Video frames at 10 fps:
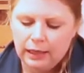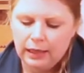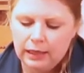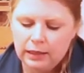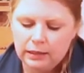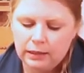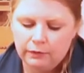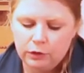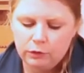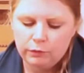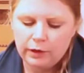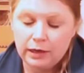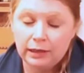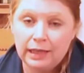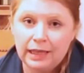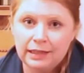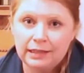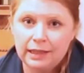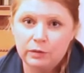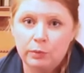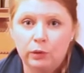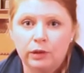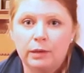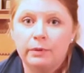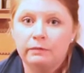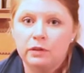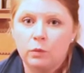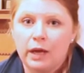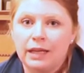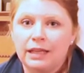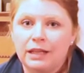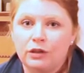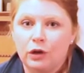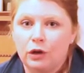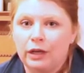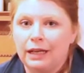And if you've got an excess buildup of sweat and dirt